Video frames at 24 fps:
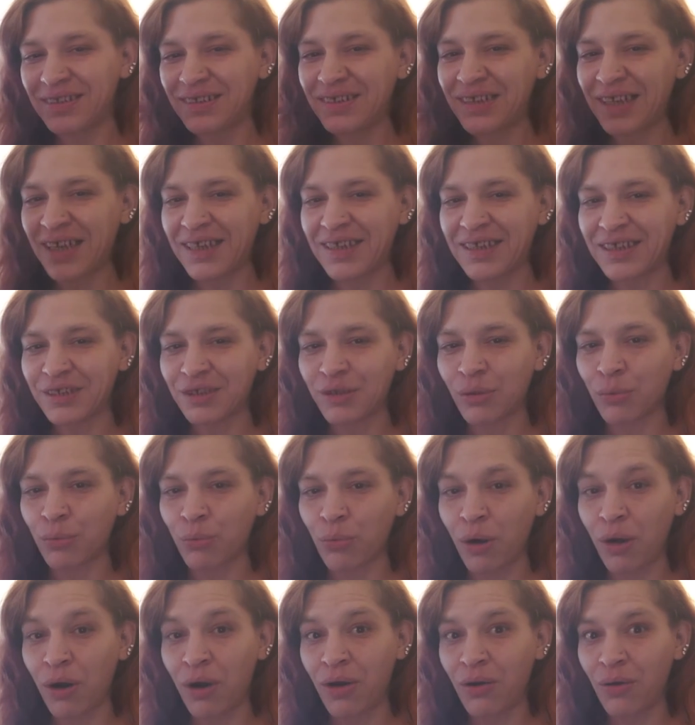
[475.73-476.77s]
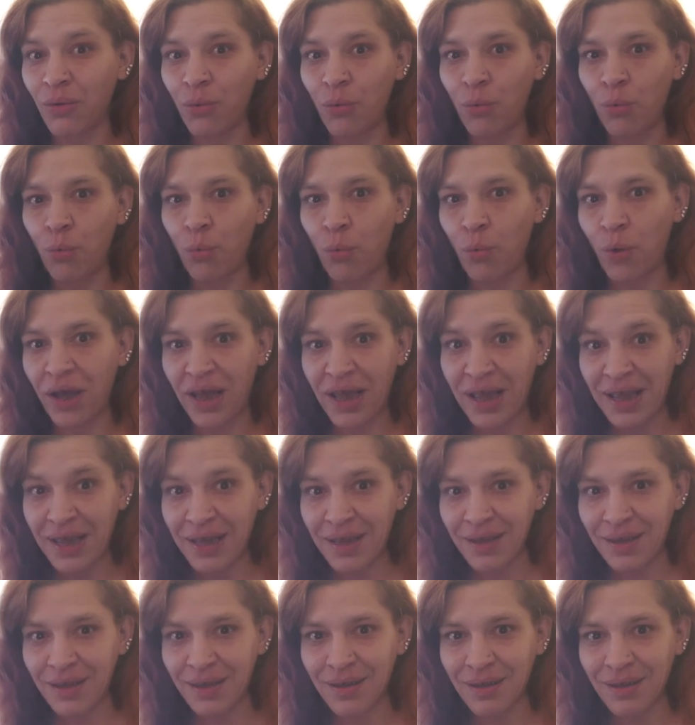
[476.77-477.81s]
take it the wrong
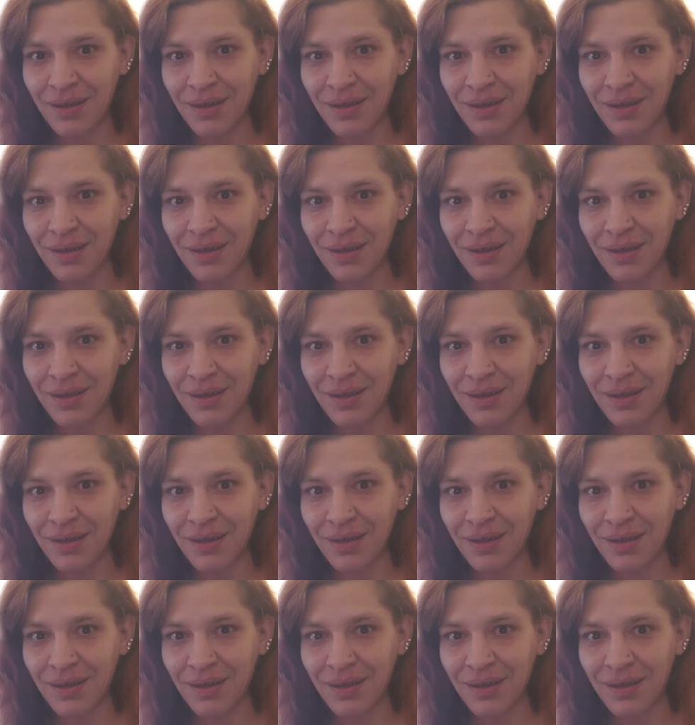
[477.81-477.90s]
way.